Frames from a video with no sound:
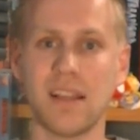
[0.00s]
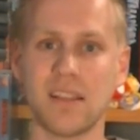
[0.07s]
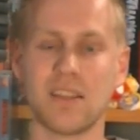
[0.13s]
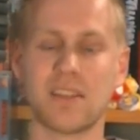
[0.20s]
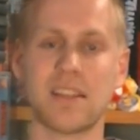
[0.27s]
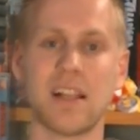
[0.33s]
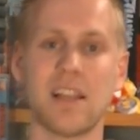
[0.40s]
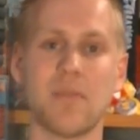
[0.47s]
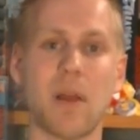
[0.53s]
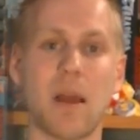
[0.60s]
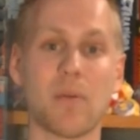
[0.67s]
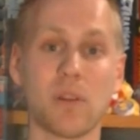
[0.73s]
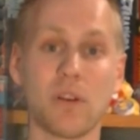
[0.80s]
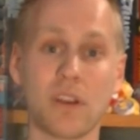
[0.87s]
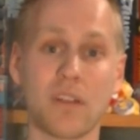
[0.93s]
Just tell them
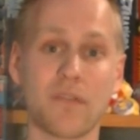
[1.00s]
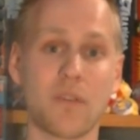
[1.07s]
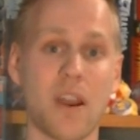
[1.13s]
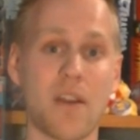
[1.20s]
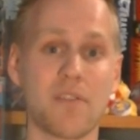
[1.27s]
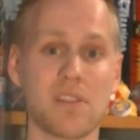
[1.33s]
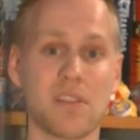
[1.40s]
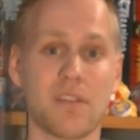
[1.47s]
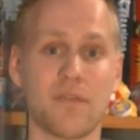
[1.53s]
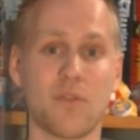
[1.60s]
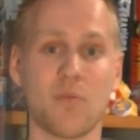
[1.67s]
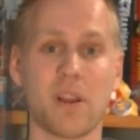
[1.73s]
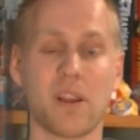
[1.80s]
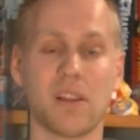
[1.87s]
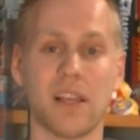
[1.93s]
I'm looking for everything for
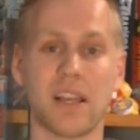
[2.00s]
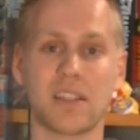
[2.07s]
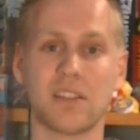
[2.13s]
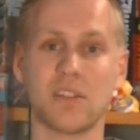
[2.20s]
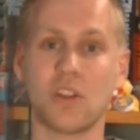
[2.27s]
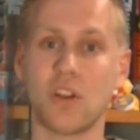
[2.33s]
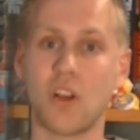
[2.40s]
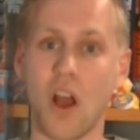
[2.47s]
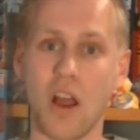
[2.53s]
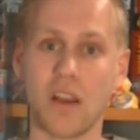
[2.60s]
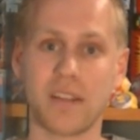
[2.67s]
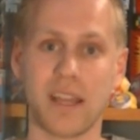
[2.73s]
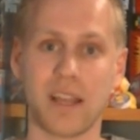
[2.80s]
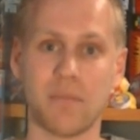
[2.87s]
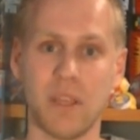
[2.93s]
my collection,
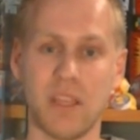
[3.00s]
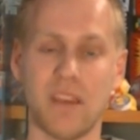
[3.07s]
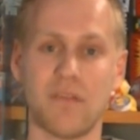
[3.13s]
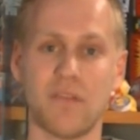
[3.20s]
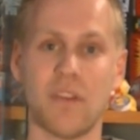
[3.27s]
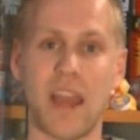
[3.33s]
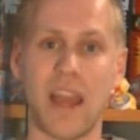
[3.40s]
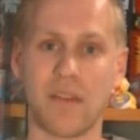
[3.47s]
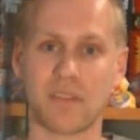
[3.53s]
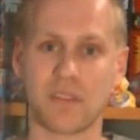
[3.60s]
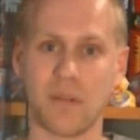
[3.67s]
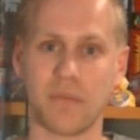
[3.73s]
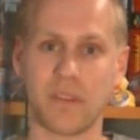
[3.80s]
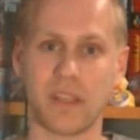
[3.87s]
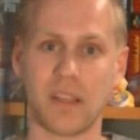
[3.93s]
contact me if you have
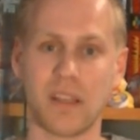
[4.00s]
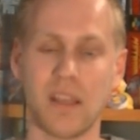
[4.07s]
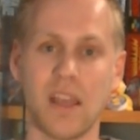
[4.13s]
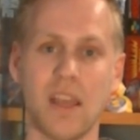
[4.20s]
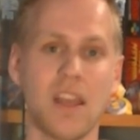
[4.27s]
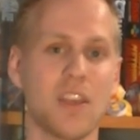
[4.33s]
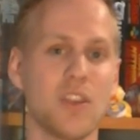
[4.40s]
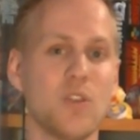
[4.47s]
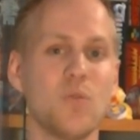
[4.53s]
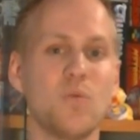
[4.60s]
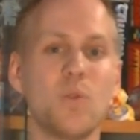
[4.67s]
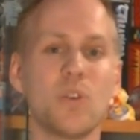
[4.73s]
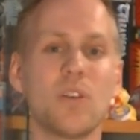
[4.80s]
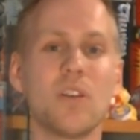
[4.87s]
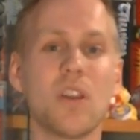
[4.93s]
something. You
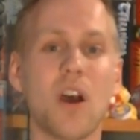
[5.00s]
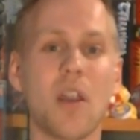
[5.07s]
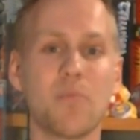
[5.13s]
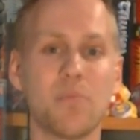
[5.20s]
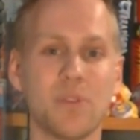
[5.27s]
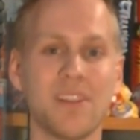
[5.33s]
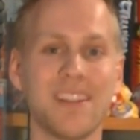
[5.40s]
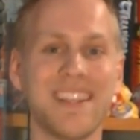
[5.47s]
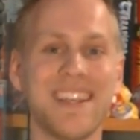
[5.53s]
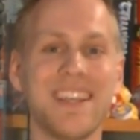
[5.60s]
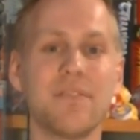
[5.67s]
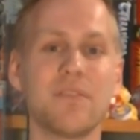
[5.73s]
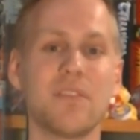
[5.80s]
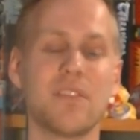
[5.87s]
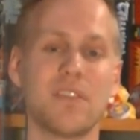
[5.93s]
would not
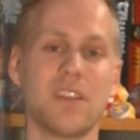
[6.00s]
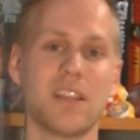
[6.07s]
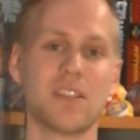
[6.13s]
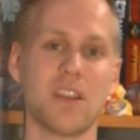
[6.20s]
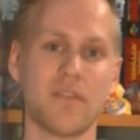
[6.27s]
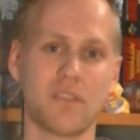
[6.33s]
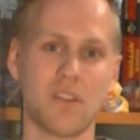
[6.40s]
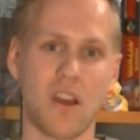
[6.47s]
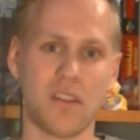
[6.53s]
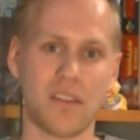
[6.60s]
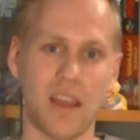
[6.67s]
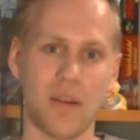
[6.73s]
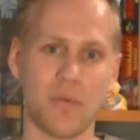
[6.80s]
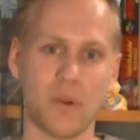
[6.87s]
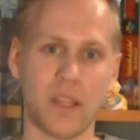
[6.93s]
believe the things I've got
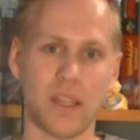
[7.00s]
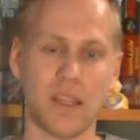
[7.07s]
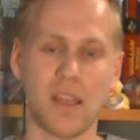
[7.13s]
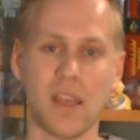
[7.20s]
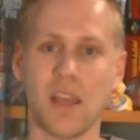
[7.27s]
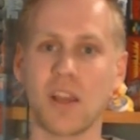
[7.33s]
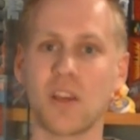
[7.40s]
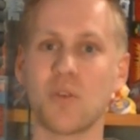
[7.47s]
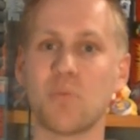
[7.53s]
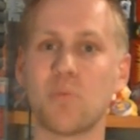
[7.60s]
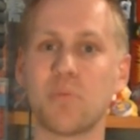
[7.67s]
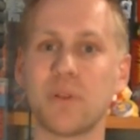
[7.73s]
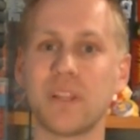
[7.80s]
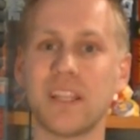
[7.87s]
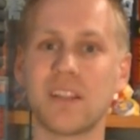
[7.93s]
that way.
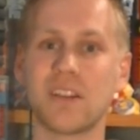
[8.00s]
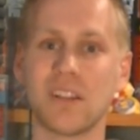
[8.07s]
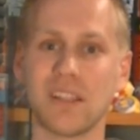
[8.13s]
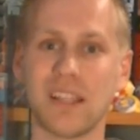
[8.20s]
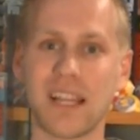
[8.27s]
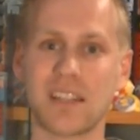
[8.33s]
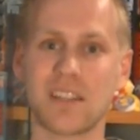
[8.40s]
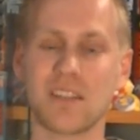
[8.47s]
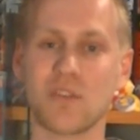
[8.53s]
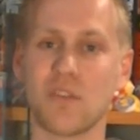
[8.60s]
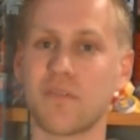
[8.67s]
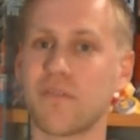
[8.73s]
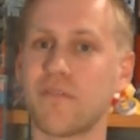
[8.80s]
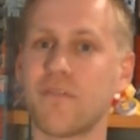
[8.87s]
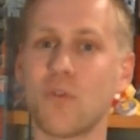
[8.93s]
Complete collections
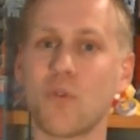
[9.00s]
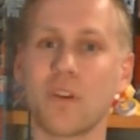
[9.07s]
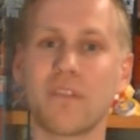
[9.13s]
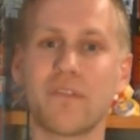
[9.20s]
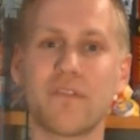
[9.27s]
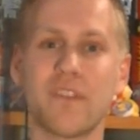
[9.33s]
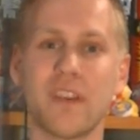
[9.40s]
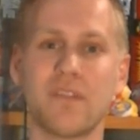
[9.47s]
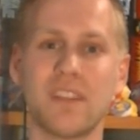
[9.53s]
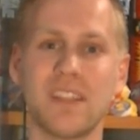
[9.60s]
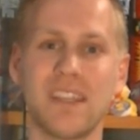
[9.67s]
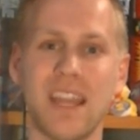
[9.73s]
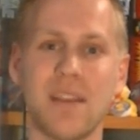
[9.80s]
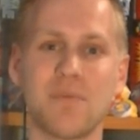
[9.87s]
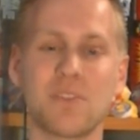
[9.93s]
of
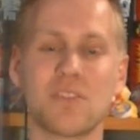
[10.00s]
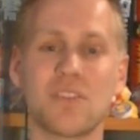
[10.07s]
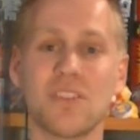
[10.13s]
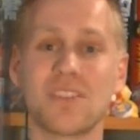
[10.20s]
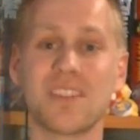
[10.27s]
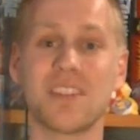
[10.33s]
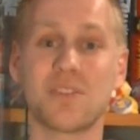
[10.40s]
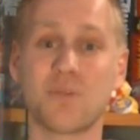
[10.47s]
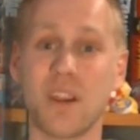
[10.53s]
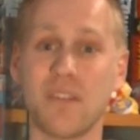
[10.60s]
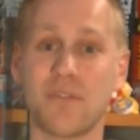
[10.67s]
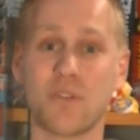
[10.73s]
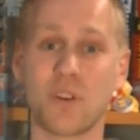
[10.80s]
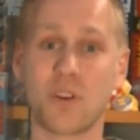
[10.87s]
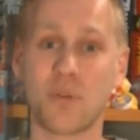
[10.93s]
40-50 games just in
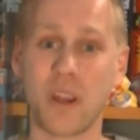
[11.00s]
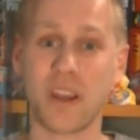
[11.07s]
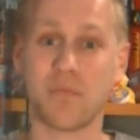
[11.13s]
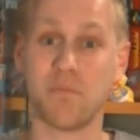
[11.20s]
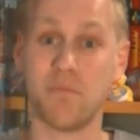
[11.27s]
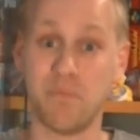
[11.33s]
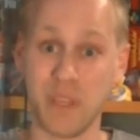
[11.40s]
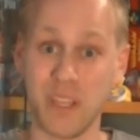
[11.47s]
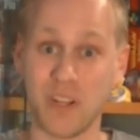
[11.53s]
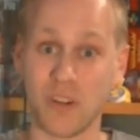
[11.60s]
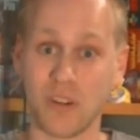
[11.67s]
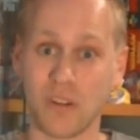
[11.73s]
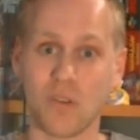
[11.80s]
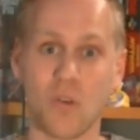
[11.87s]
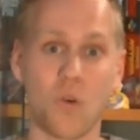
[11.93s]
trade for a crate of
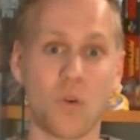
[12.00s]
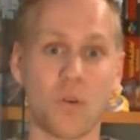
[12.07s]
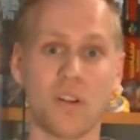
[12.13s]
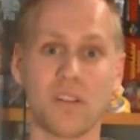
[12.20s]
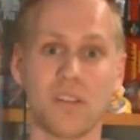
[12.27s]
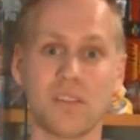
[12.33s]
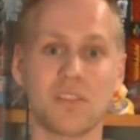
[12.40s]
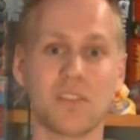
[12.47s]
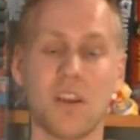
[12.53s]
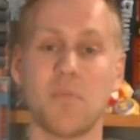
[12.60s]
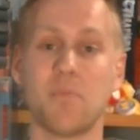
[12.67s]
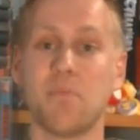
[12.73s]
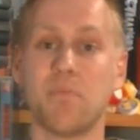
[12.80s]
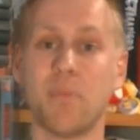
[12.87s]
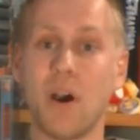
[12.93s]
beer or a
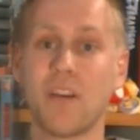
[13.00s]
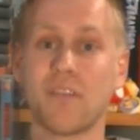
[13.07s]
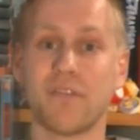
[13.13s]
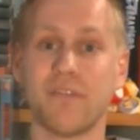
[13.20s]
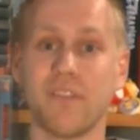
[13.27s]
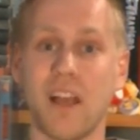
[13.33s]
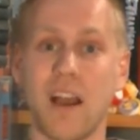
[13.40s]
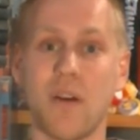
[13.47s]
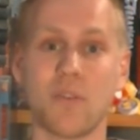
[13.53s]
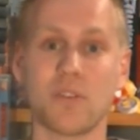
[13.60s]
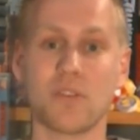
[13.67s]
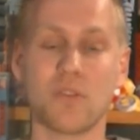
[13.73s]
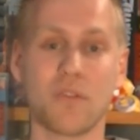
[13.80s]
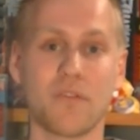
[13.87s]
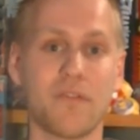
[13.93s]
pot of flowers
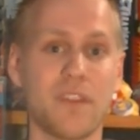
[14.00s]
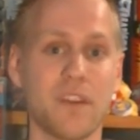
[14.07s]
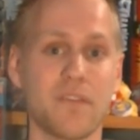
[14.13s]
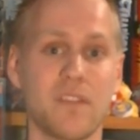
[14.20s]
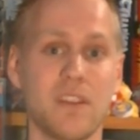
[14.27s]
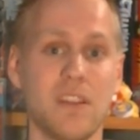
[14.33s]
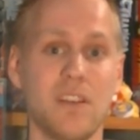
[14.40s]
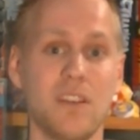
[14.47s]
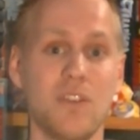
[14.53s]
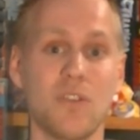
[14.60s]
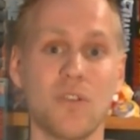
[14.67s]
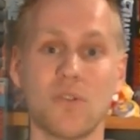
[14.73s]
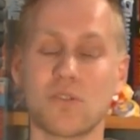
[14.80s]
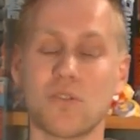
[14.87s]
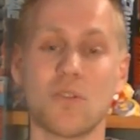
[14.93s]
or 15
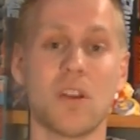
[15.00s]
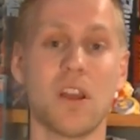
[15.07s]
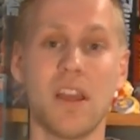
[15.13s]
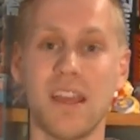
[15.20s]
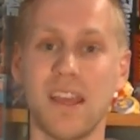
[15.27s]
euros or...